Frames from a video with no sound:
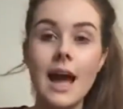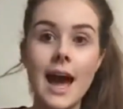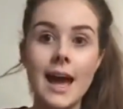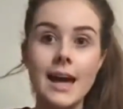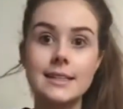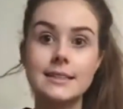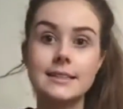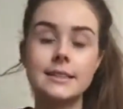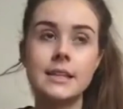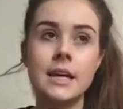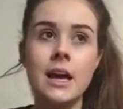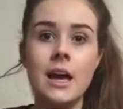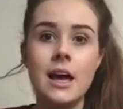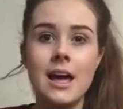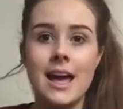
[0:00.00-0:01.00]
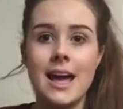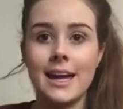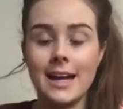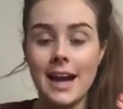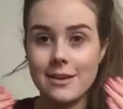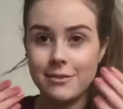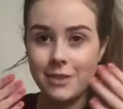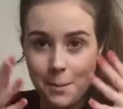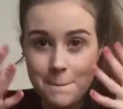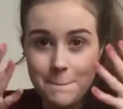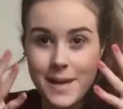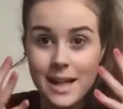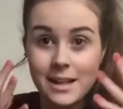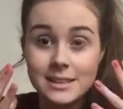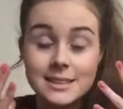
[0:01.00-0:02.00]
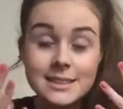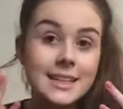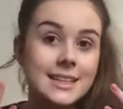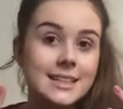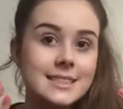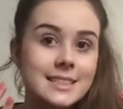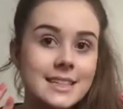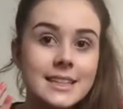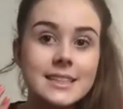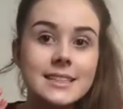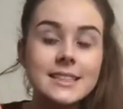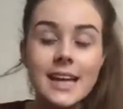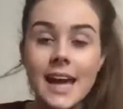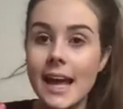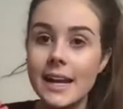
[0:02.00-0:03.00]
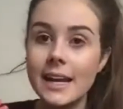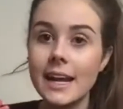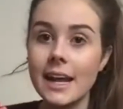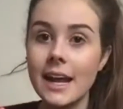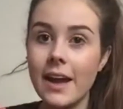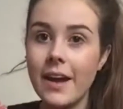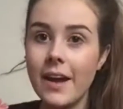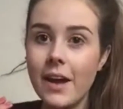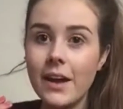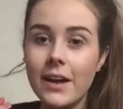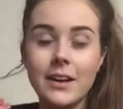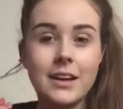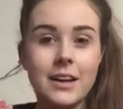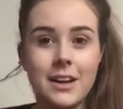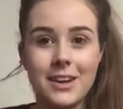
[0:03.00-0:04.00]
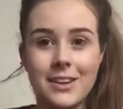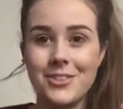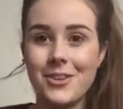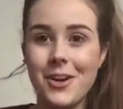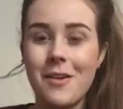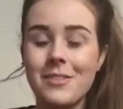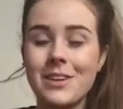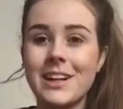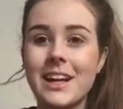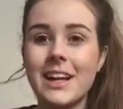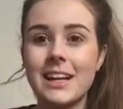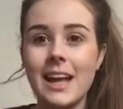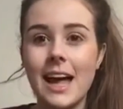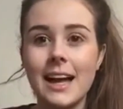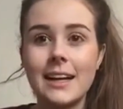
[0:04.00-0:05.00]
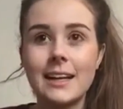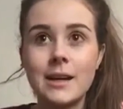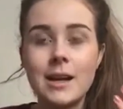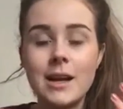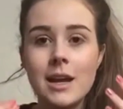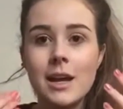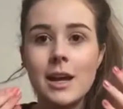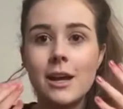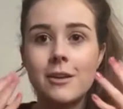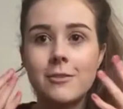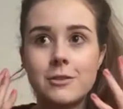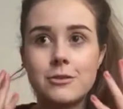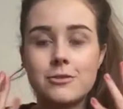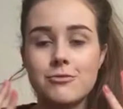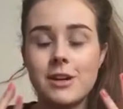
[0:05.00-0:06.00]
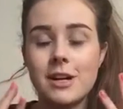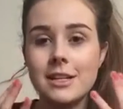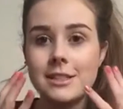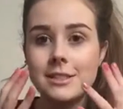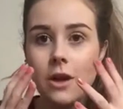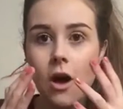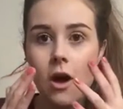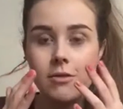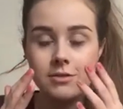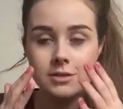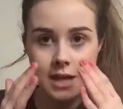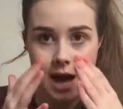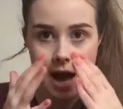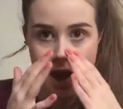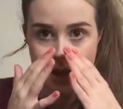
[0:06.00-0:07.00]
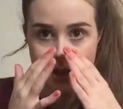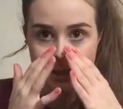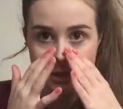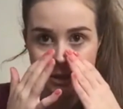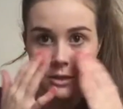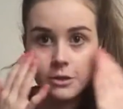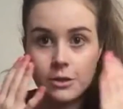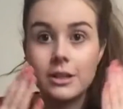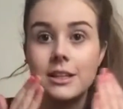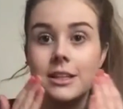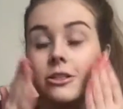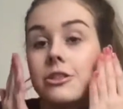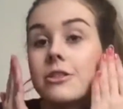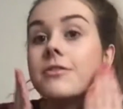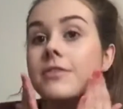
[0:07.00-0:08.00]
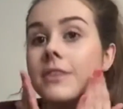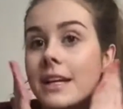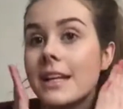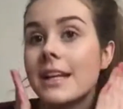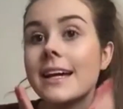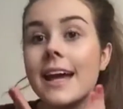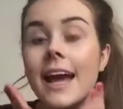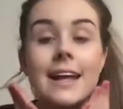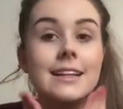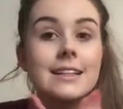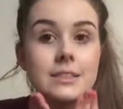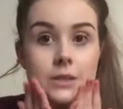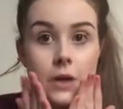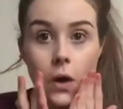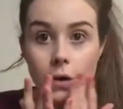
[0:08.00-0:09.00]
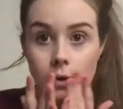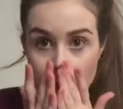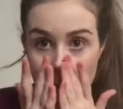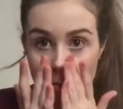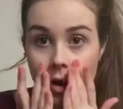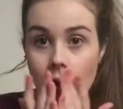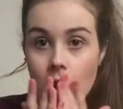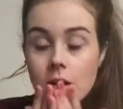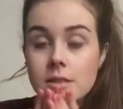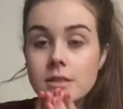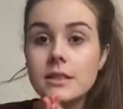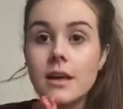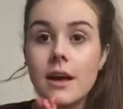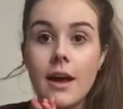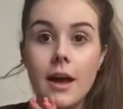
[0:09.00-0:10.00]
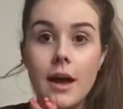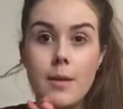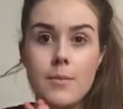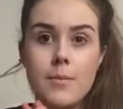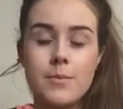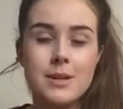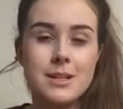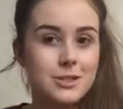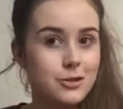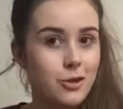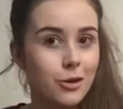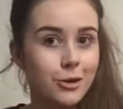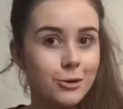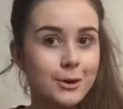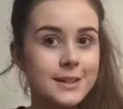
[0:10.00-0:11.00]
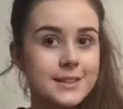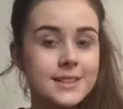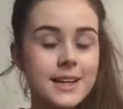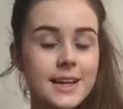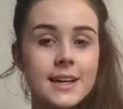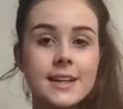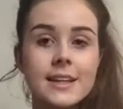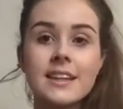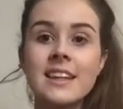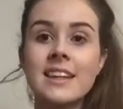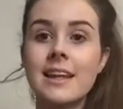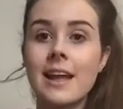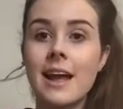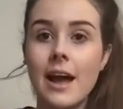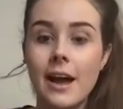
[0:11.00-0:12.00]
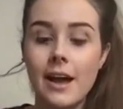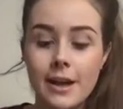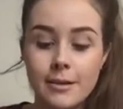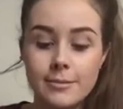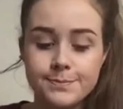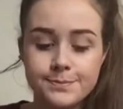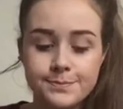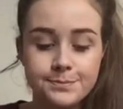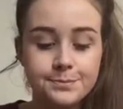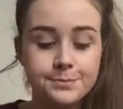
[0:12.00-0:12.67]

and it kind of like melts into the skin, uh, if you know what I mean. It like it feels really soft and you can literally feel it getting into all your pores, um, but it's non-greasy. um,